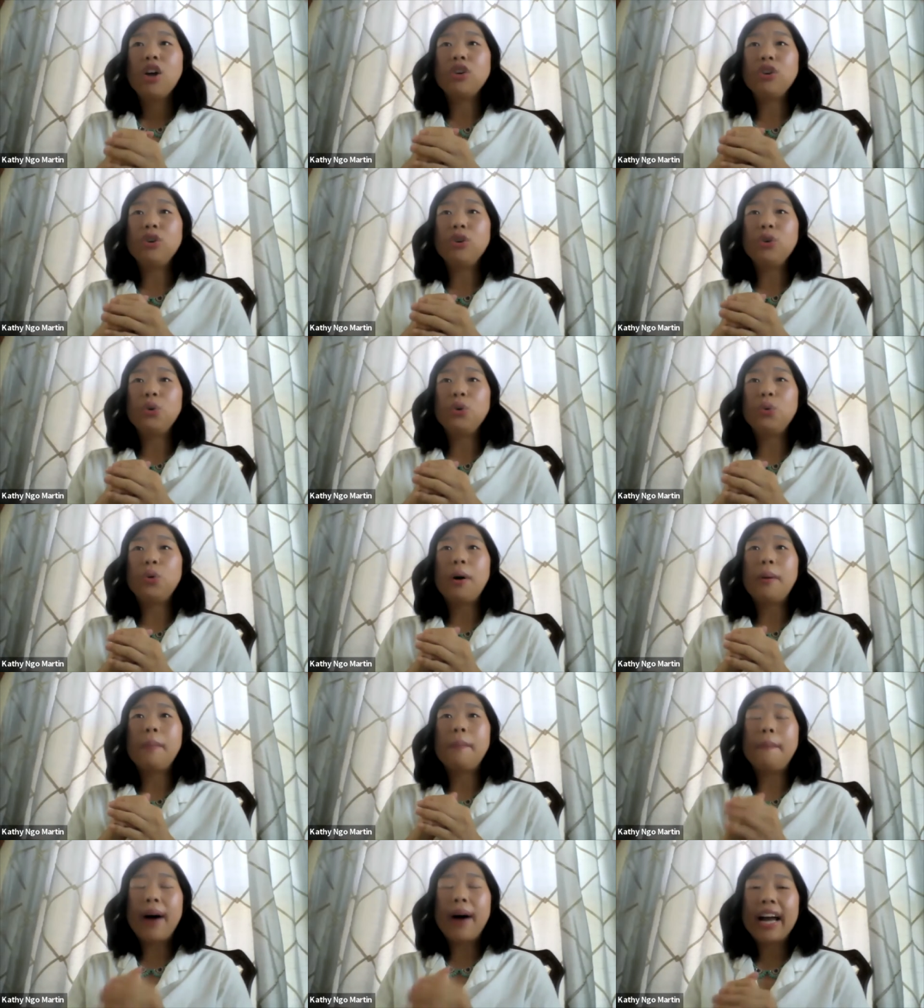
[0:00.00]
you
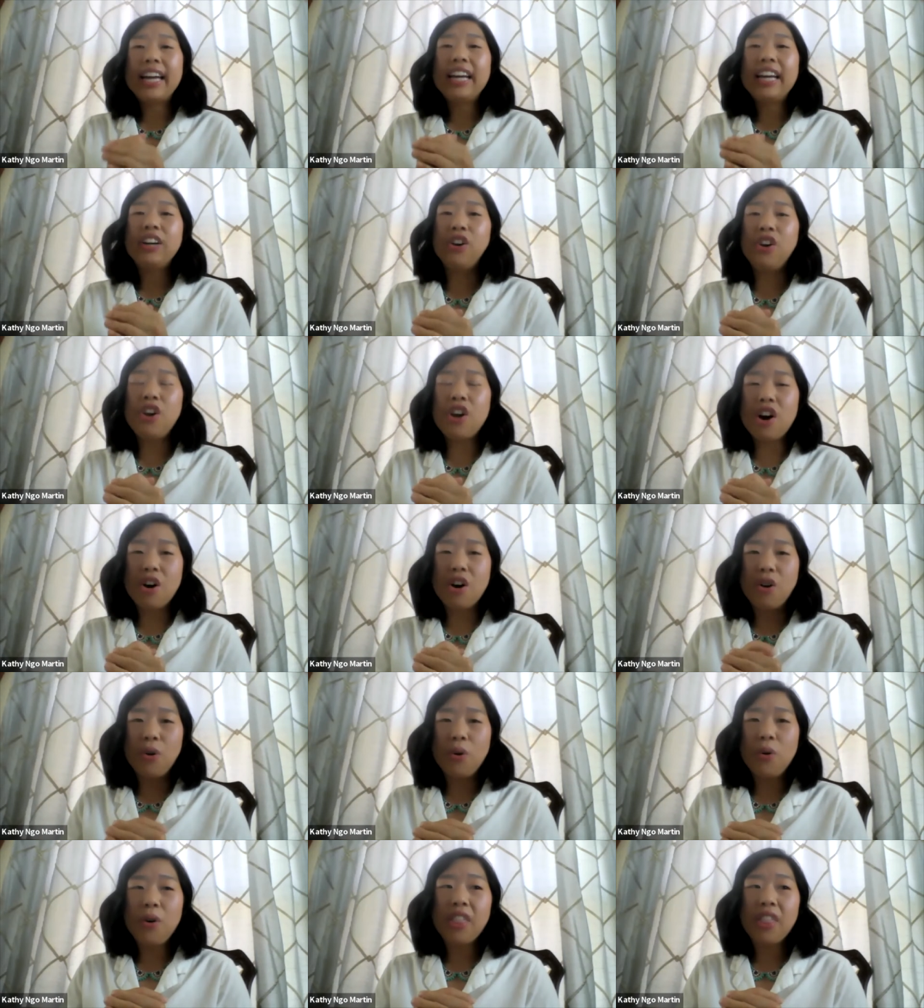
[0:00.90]
might
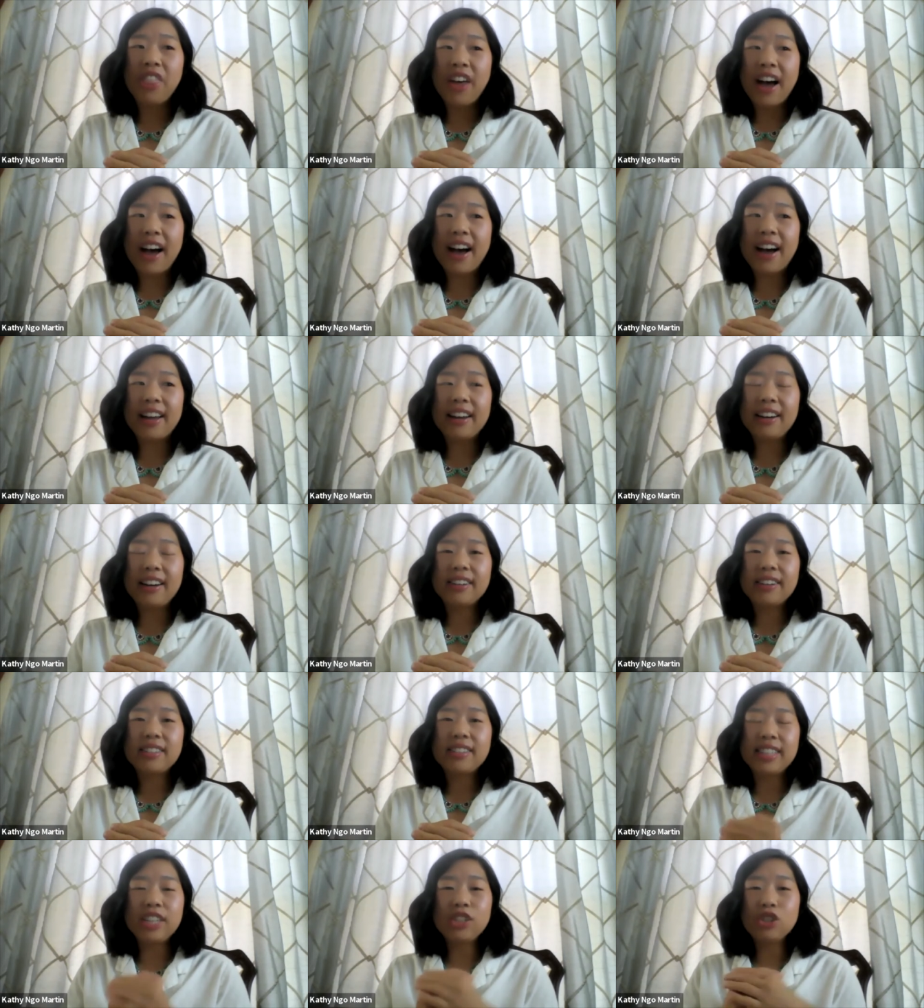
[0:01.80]
know that
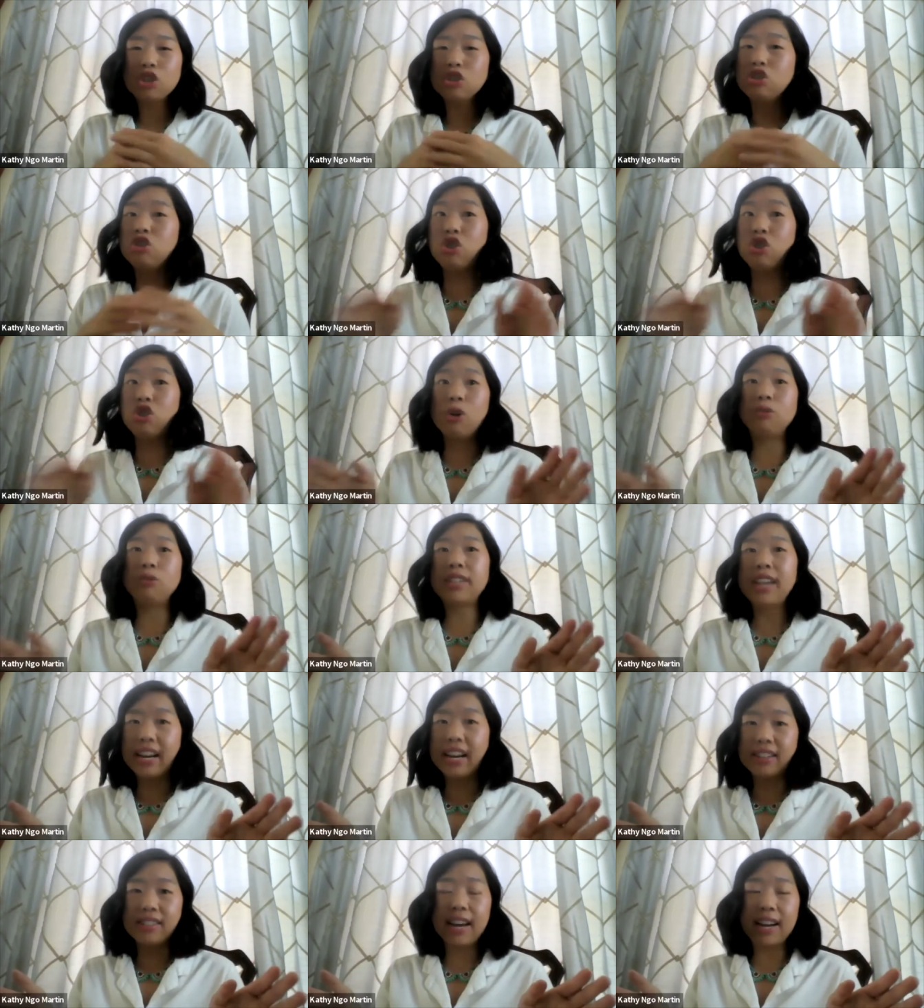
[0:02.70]
teachers don't
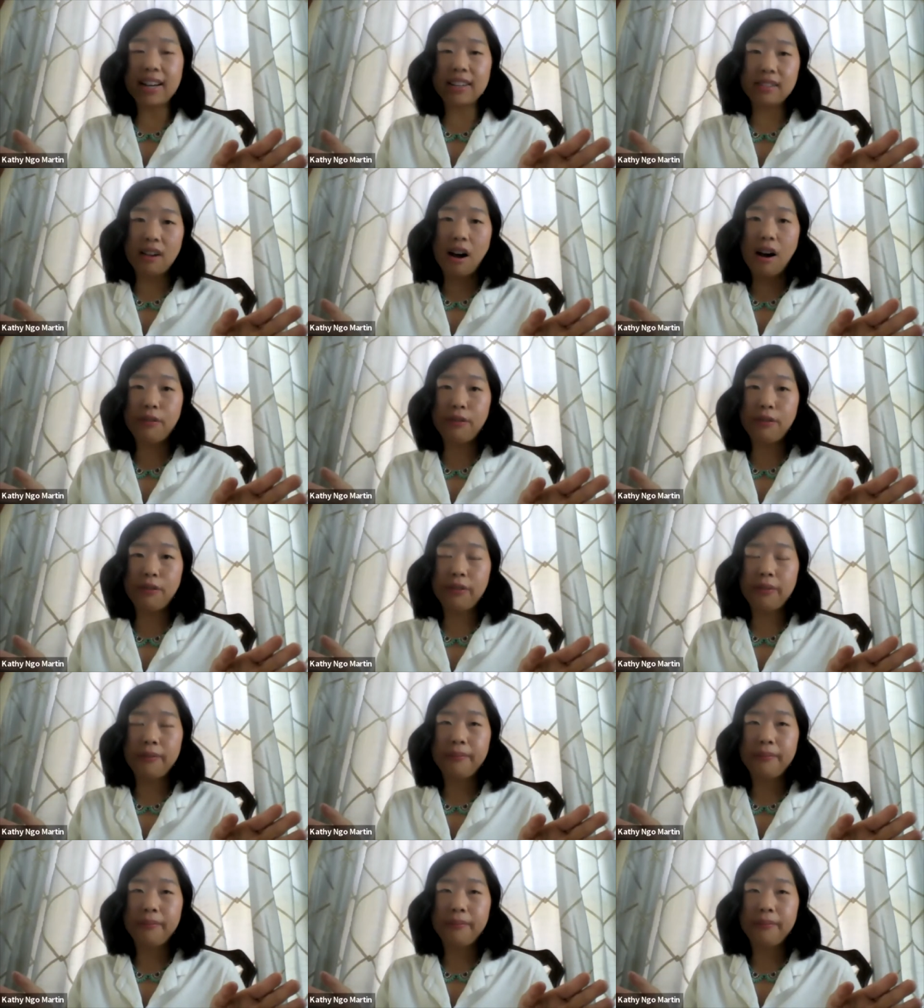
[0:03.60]
take days off.